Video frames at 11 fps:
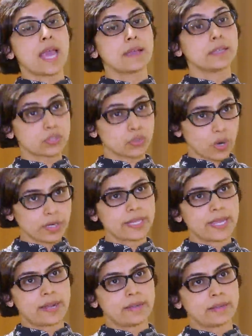And it's not
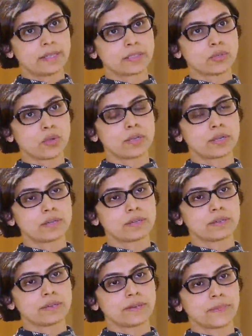the end. It's not.
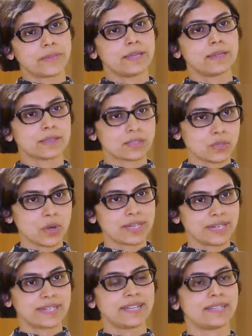It does not
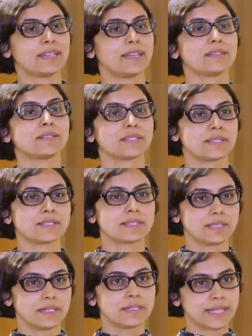dictate that this is
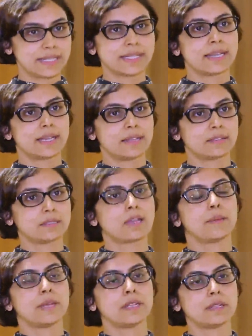a death sentence.
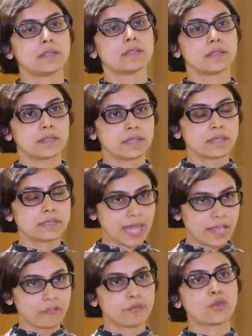I mean, there's
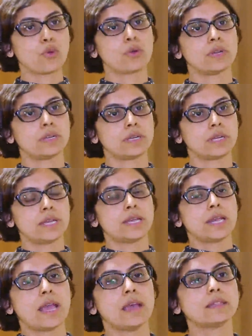life beyond it.
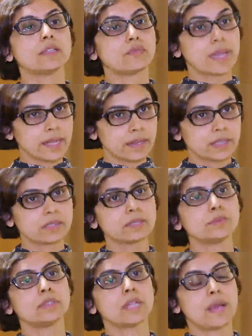And there's very
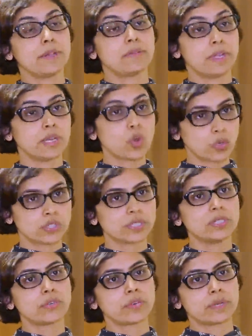reasonable, I mean, very
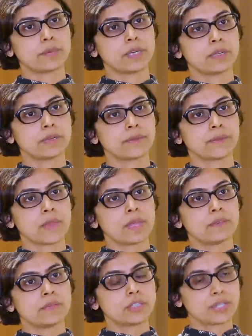logical treatment,
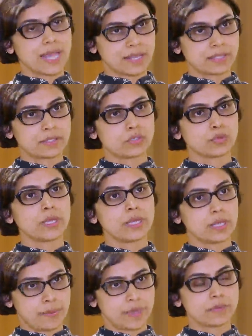which has to
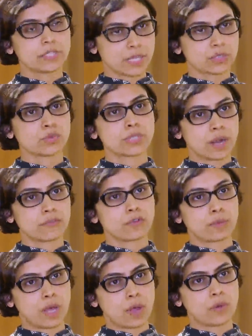be, I mean, which has to start
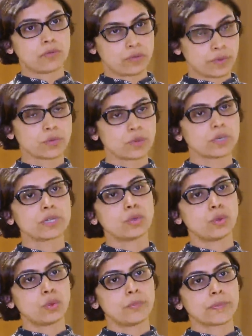from now, from the word
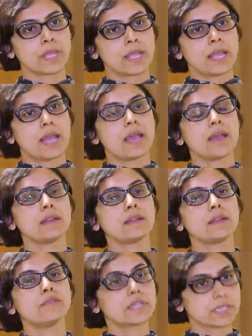go. And
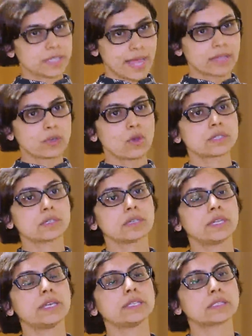if it is diagnosed
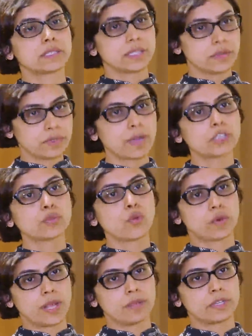early, it's even much
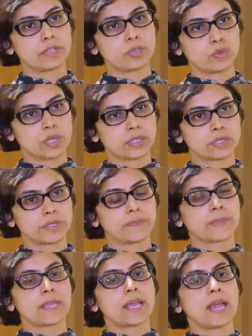more relevant to us.
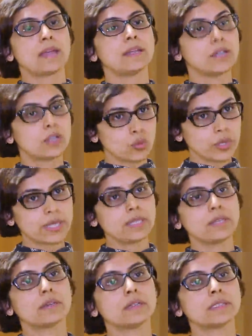And
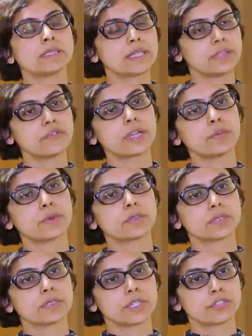including a significant
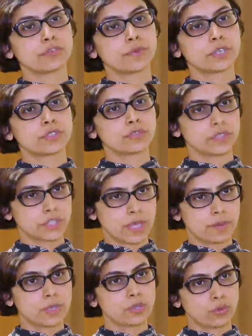percentage of patients which
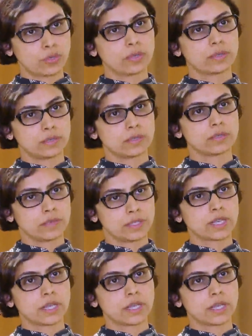can be cured with